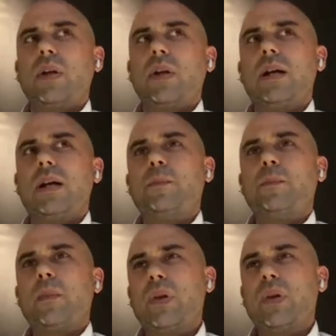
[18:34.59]
But
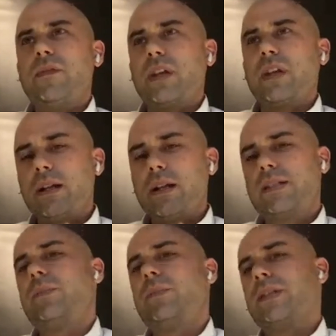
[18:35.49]
if the
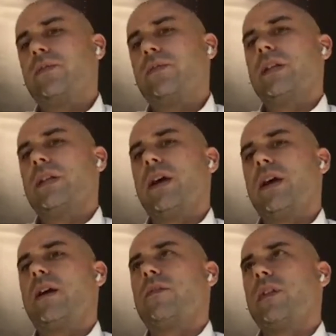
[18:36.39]
concept is really
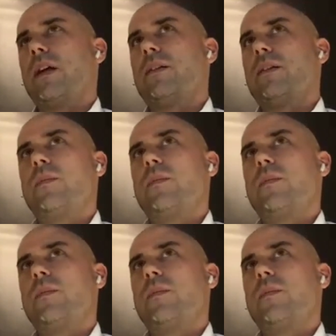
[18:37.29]
there, if that,